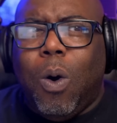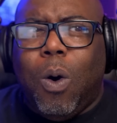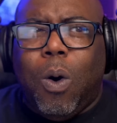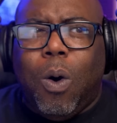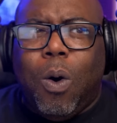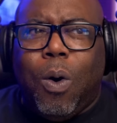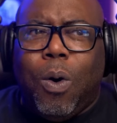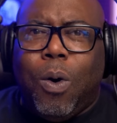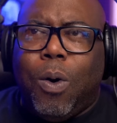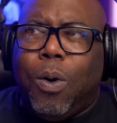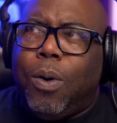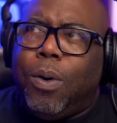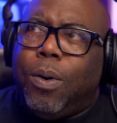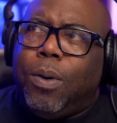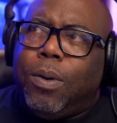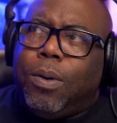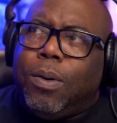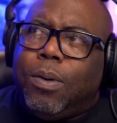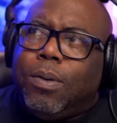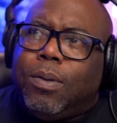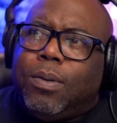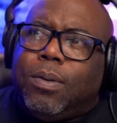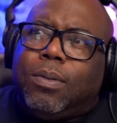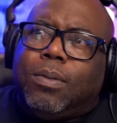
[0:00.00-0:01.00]
I was
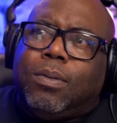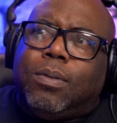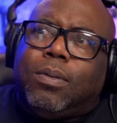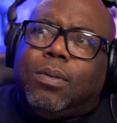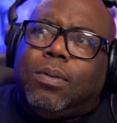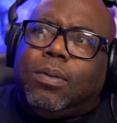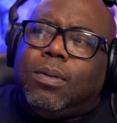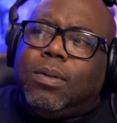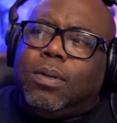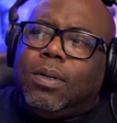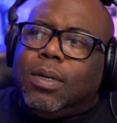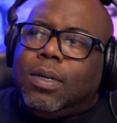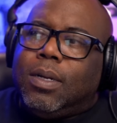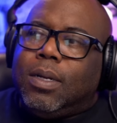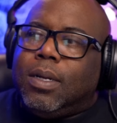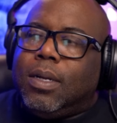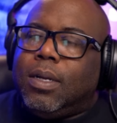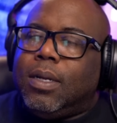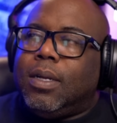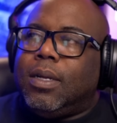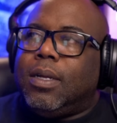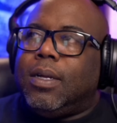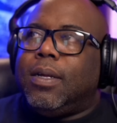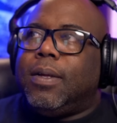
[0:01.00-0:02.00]
playing 8
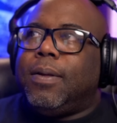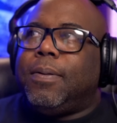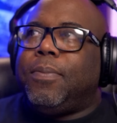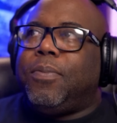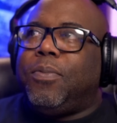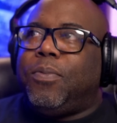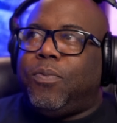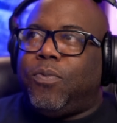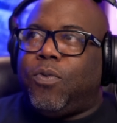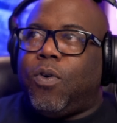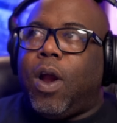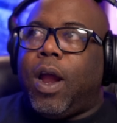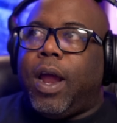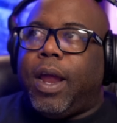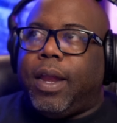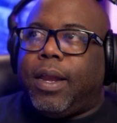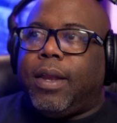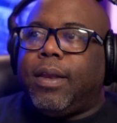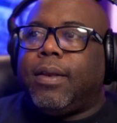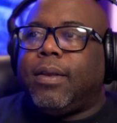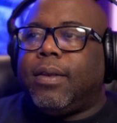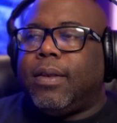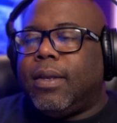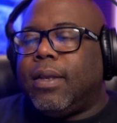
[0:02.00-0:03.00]
hours a day, 10
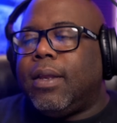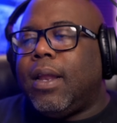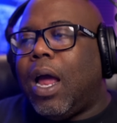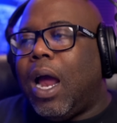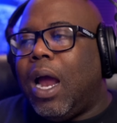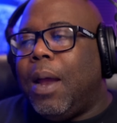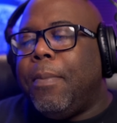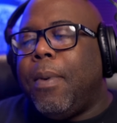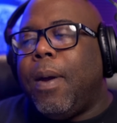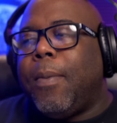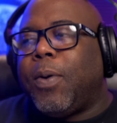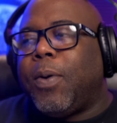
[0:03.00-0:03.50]
hours a day sometimes.